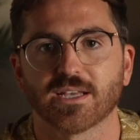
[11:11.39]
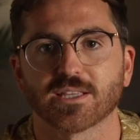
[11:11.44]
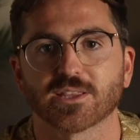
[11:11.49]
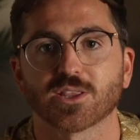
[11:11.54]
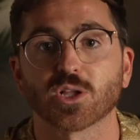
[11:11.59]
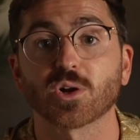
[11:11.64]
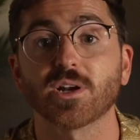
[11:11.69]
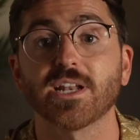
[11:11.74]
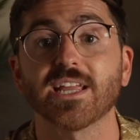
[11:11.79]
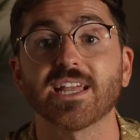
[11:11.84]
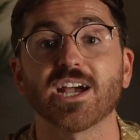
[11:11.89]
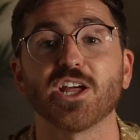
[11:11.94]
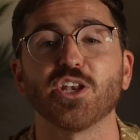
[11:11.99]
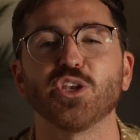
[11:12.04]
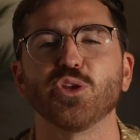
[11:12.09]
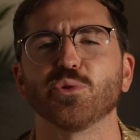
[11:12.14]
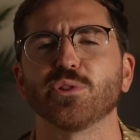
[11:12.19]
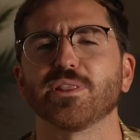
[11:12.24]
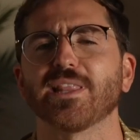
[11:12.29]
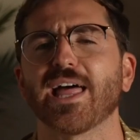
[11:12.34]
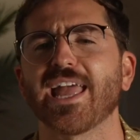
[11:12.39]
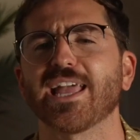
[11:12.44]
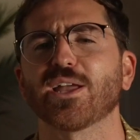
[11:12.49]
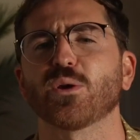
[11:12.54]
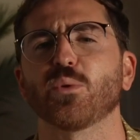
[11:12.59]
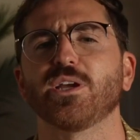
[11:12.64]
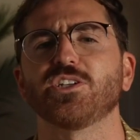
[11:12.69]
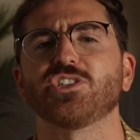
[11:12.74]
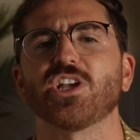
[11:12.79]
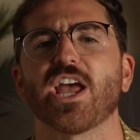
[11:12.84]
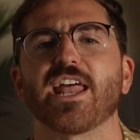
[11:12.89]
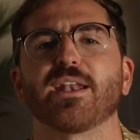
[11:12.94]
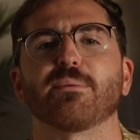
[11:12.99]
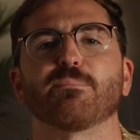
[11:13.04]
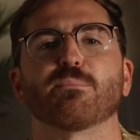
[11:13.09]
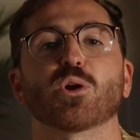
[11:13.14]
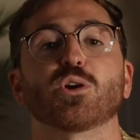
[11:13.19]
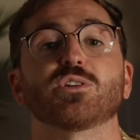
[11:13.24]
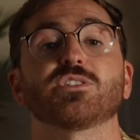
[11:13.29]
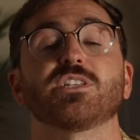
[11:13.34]
Learning a new language and
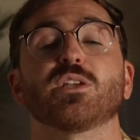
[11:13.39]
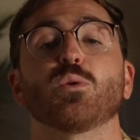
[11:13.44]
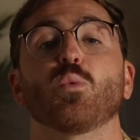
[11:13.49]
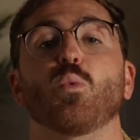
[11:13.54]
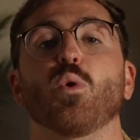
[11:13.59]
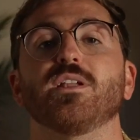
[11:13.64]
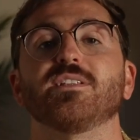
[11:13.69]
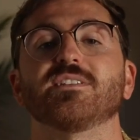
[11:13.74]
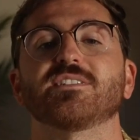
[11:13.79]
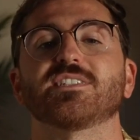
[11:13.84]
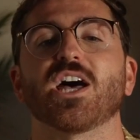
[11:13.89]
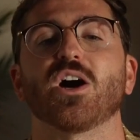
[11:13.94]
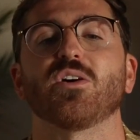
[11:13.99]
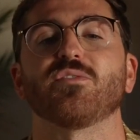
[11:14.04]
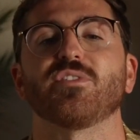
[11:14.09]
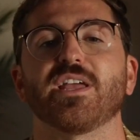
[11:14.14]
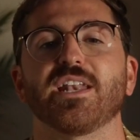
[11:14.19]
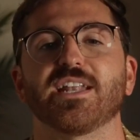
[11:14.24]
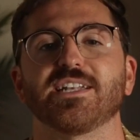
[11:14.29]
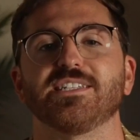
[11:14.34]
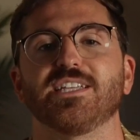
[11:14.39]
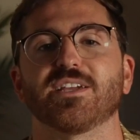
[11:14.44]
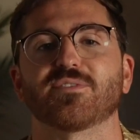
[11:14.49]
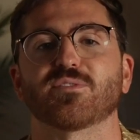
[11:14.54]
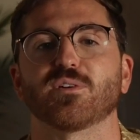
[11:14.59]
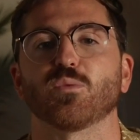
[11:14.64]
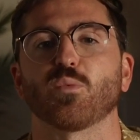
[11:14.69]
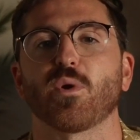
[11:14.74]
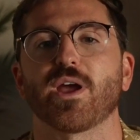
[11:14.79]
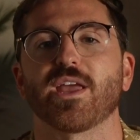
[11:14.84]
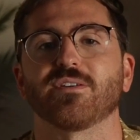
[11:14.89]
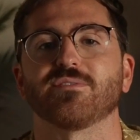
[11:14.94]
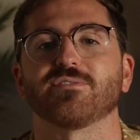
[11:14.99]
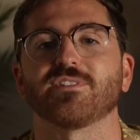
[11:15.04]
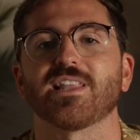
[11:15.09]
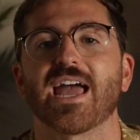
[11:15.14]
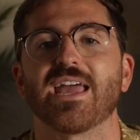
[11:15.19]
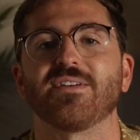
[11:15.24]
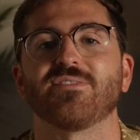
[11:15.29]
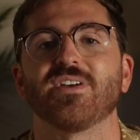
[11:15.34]
immersing oneself in a different way of
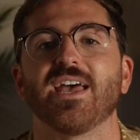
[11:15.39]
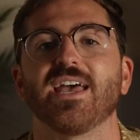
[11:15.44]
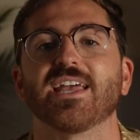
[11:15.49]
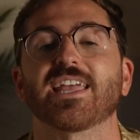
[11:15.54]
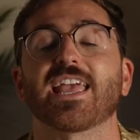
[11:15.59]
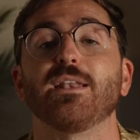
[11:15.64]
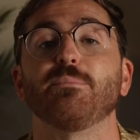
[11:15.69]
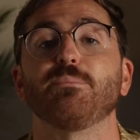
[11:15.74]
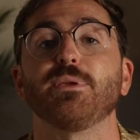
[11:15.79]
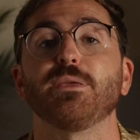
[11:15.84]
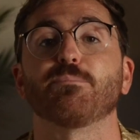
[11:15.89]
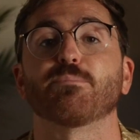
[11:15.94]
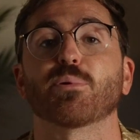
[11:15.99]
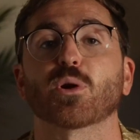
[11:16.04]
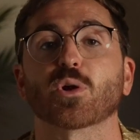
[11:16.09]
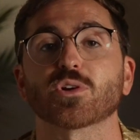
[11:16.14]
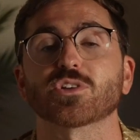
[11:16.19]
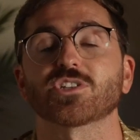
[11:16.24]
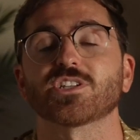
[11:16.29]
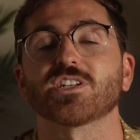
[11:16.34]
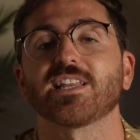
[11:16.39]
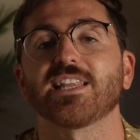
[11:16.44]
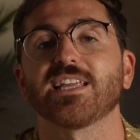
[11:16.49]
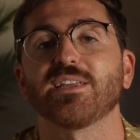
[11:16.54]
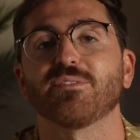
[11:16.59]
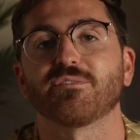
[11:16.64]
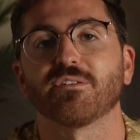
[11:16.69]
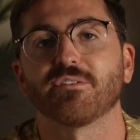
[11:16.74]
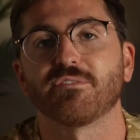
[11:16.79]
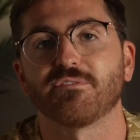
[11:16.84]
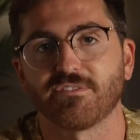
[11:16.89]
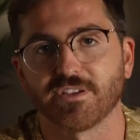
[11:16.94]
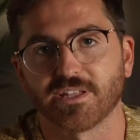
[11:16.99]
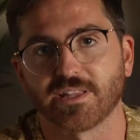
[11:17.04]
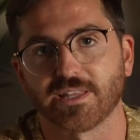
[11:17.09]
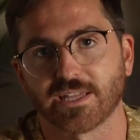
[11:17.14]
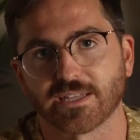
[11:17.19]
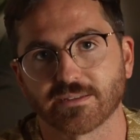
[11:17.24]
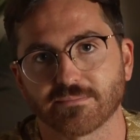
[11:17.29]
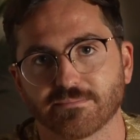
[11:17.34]
life can be personally
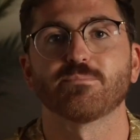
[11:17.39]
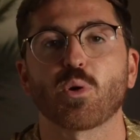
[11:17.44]
fulfilling.